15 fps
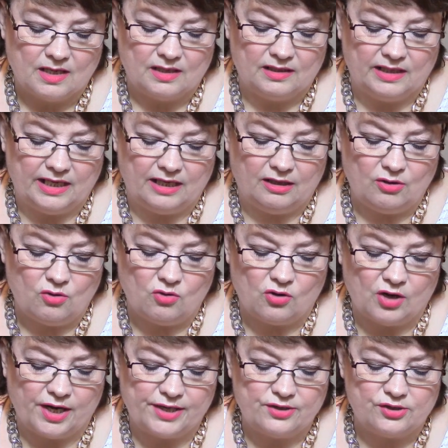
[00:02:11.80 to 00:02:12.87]
Little
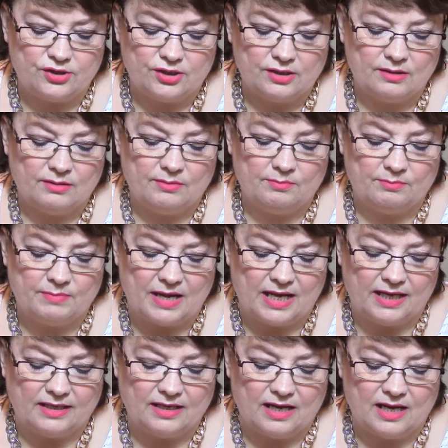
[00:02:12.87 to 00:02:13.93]
orange,
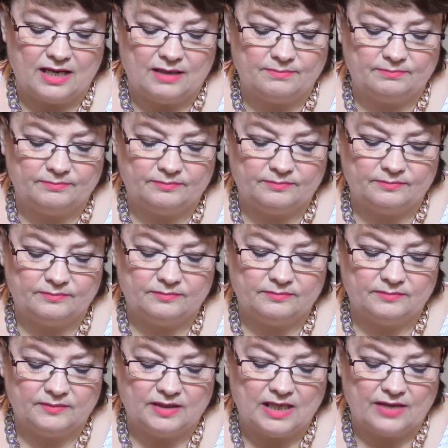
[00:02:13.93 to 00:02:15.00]
but um,
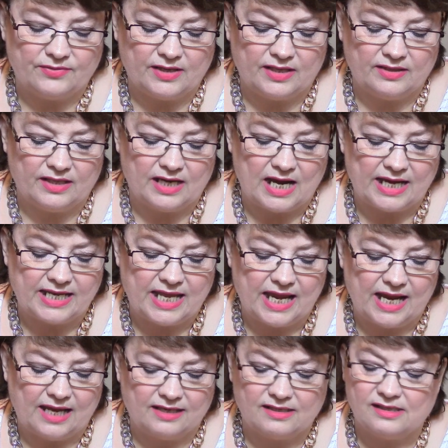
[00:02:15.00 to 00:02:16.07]
nothing that I
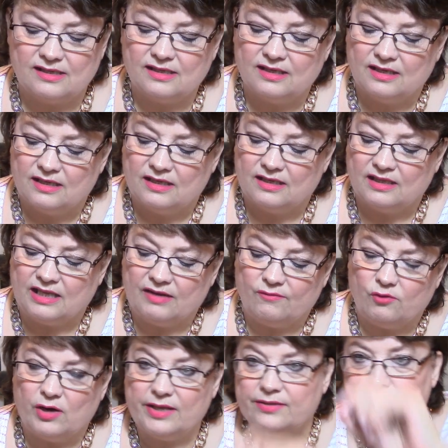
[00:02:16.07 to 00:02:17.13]
can't live
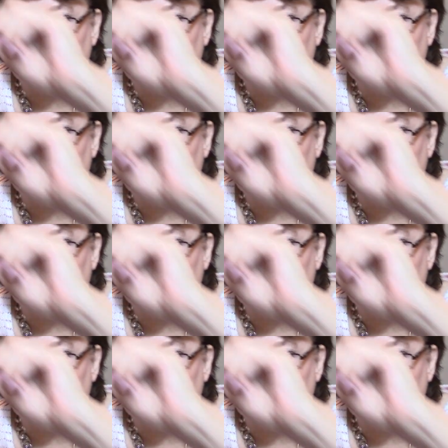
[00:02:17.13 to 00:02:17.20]
with.